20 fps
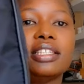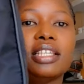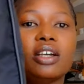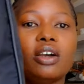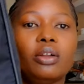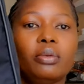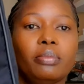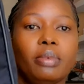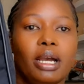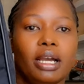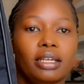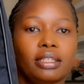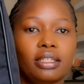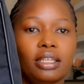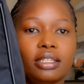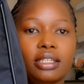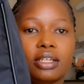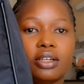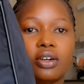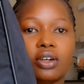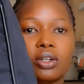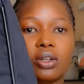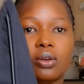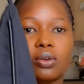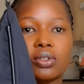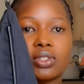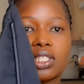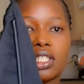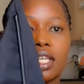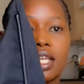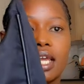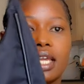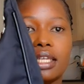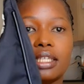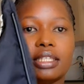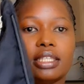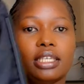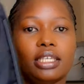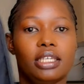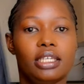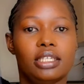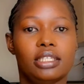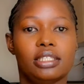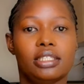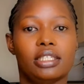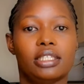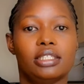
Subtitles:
second bag that I got looks like this.